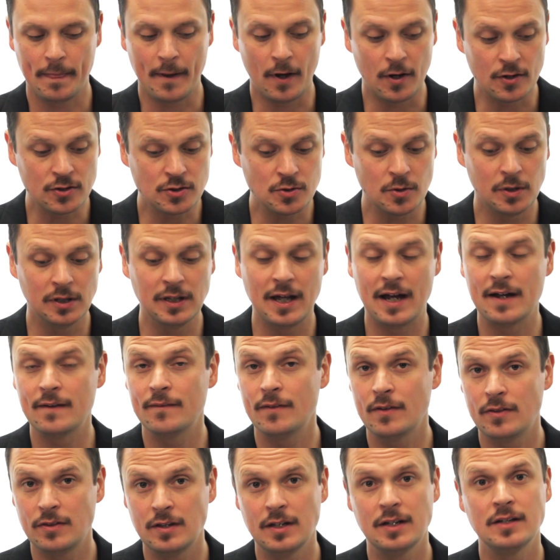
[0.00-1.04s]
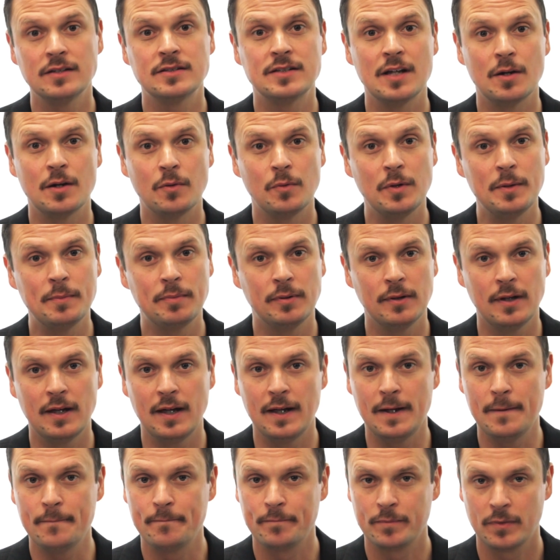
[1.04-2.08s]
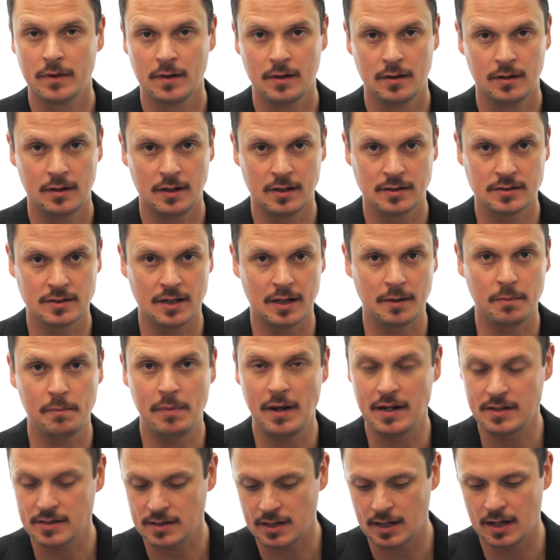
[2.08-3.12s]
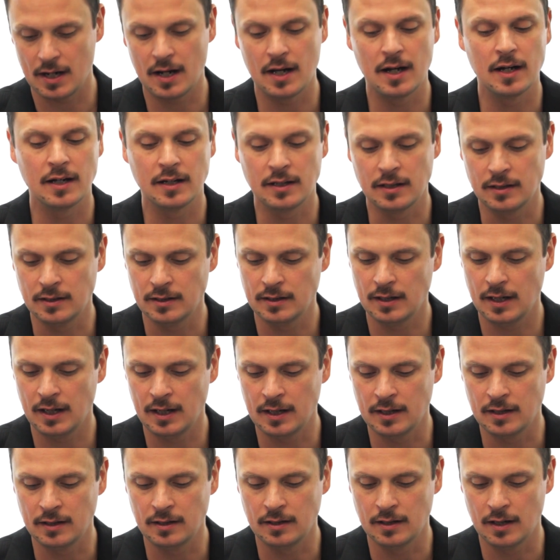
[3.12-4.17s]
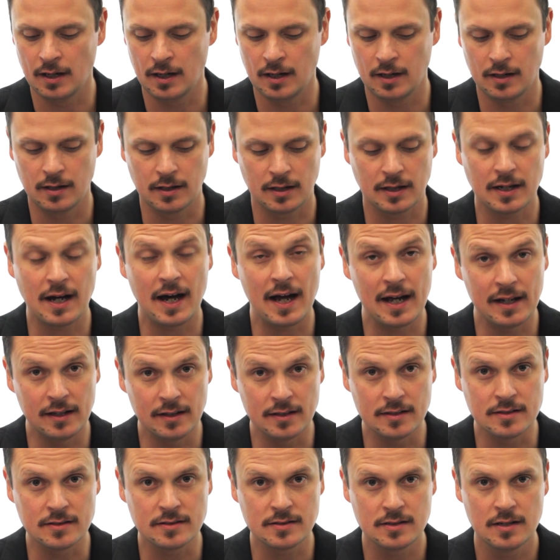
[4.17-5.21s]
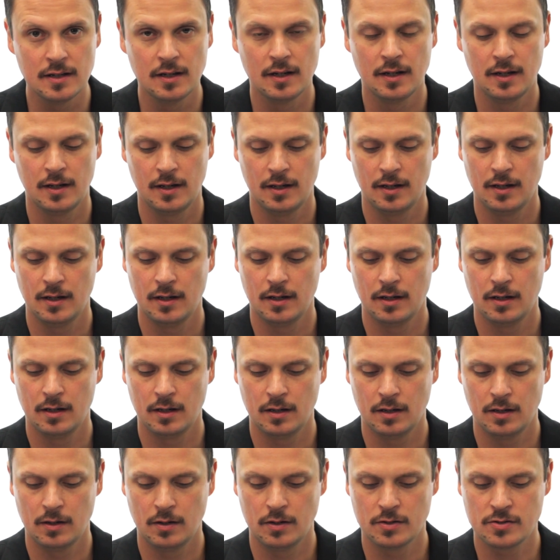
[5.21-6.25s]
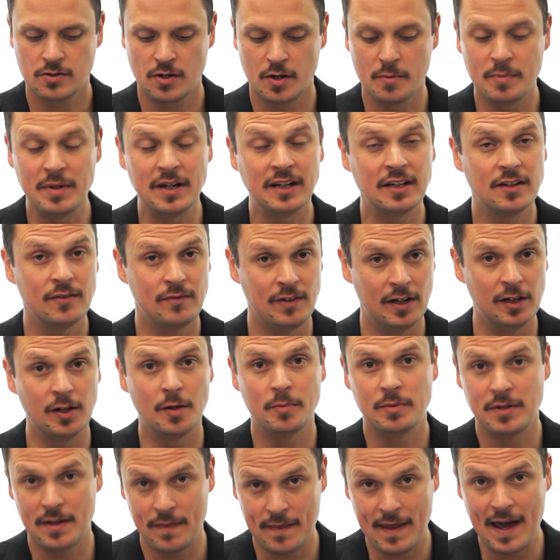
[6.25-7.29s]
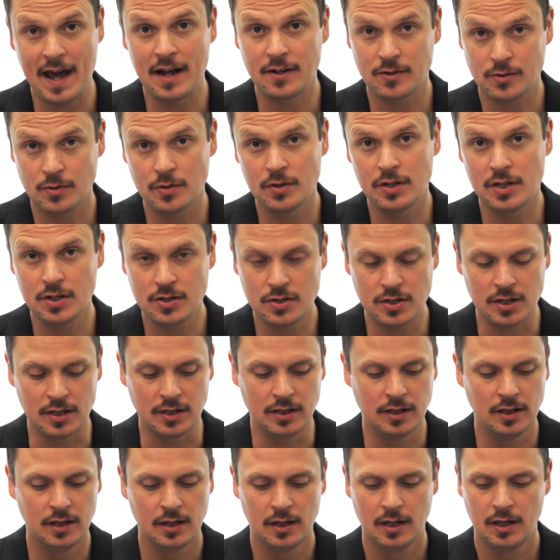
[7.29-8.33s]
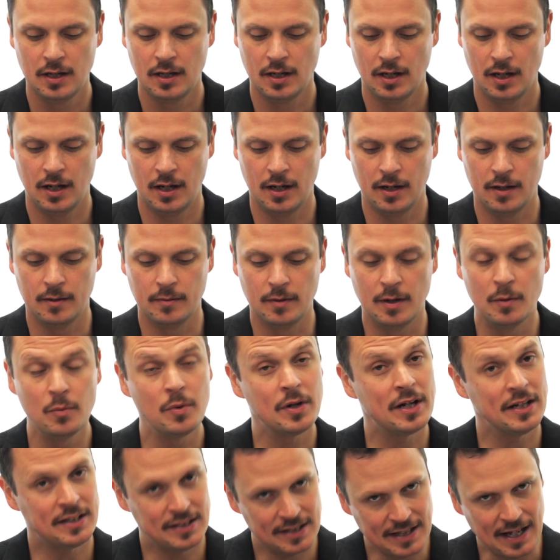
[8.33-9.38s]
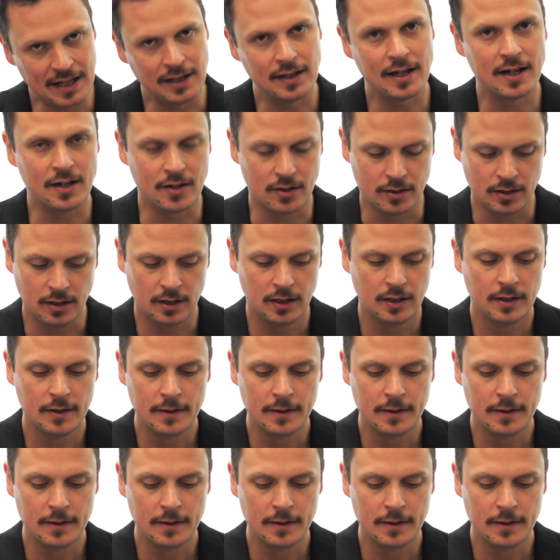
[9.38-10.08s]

Also, a lot of the things that we play, things like peshkara and qaidas, started being developed in that tradition, and we'll get to that later.